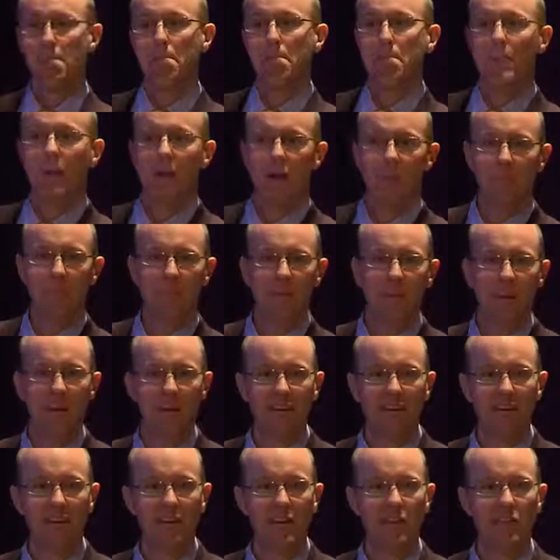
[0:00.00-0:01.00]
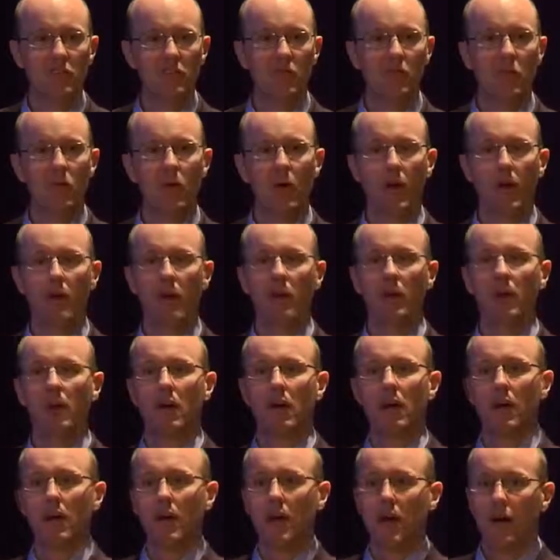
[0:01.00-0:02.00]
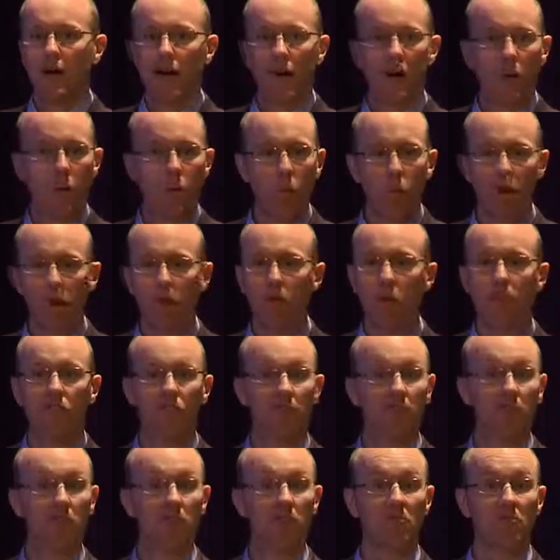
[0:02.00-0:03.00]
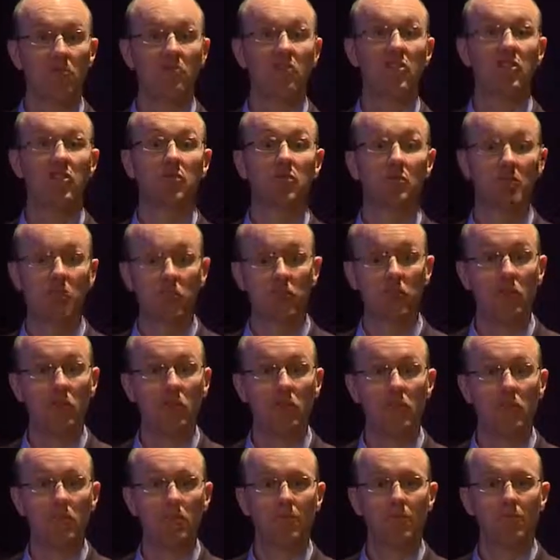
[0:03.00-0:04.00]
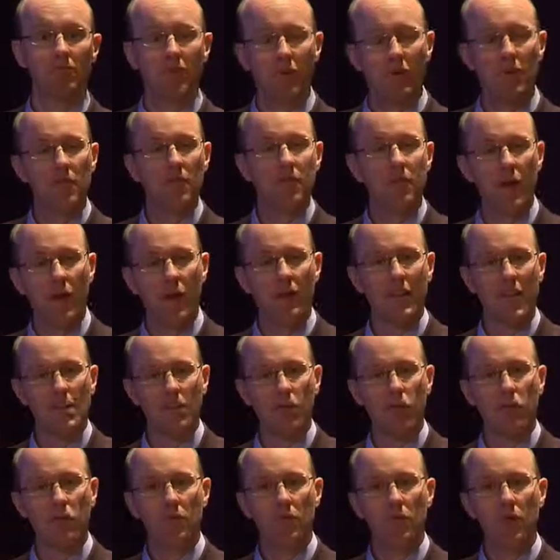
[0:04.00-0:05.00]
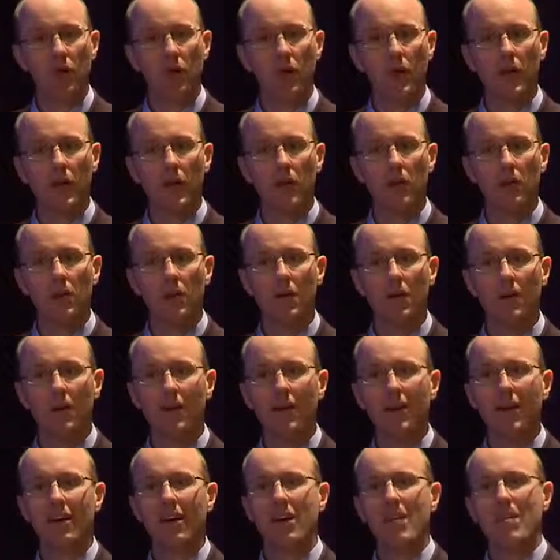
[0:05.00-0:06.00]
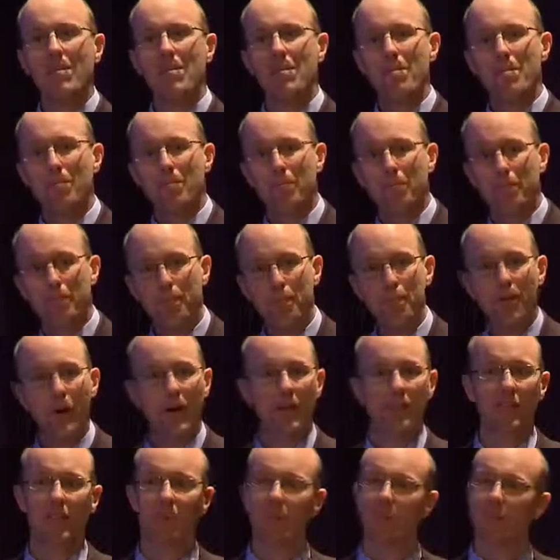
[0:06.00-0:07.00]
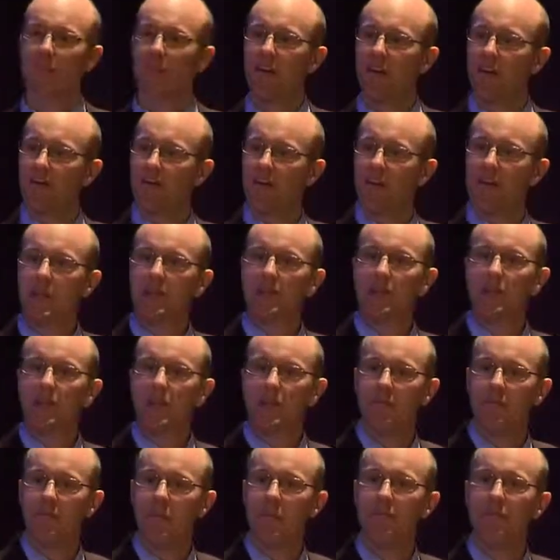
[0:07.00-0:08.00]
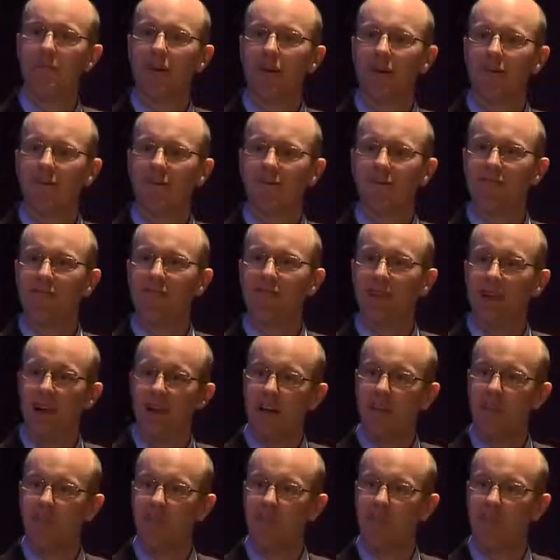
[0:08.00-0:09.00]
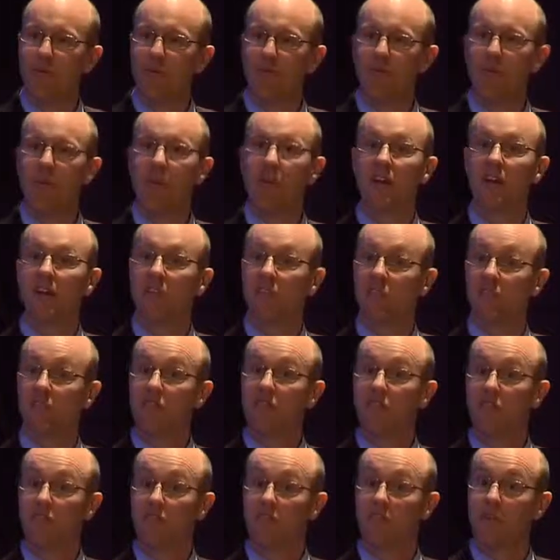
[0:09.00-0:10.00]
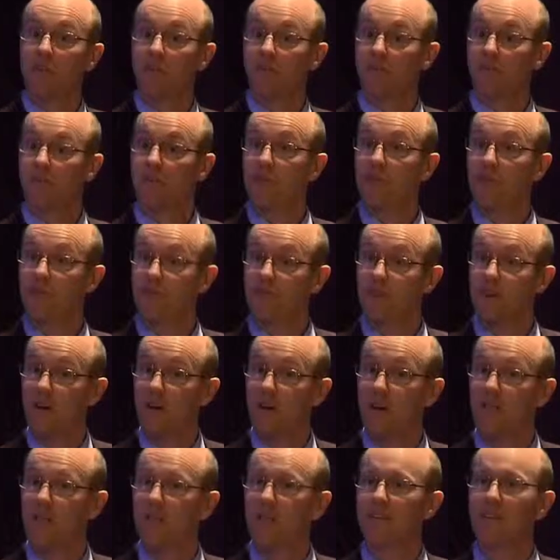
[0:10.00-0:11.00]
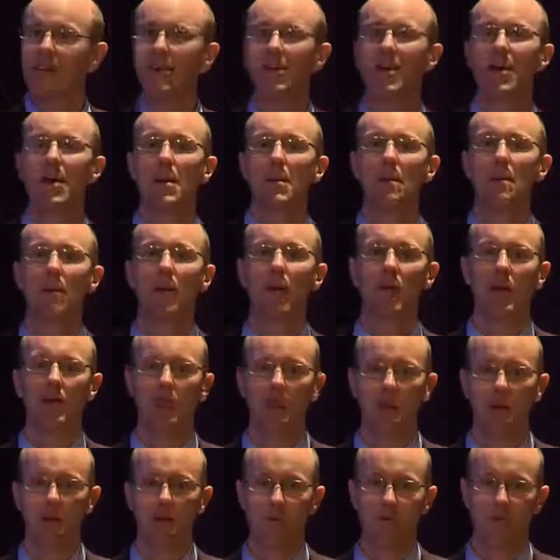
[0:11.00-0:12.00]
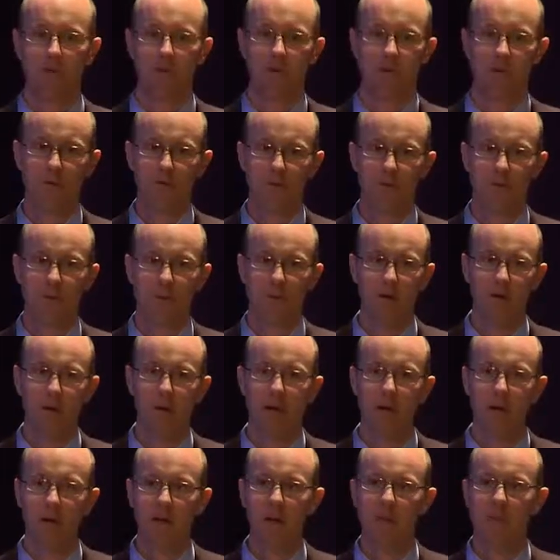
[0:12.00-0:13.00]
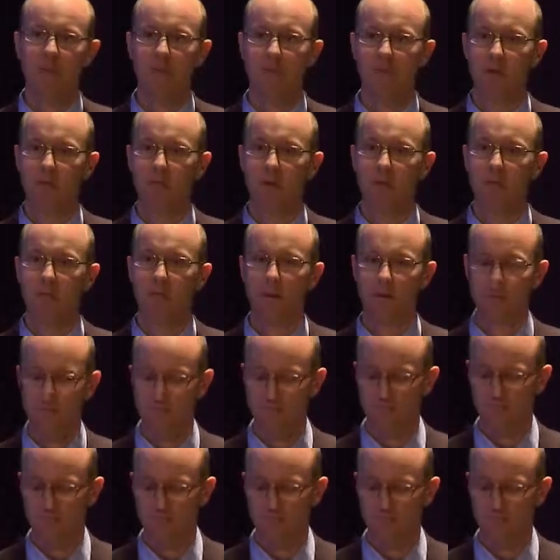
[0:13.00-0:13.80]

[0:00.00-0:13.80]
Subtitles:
Maybe that leads to a worse risk-return profile of that portfolio. But then if that means that the member likes the portfolio and sticks with it through to retirement, maybe overall it's a better outcome for the member.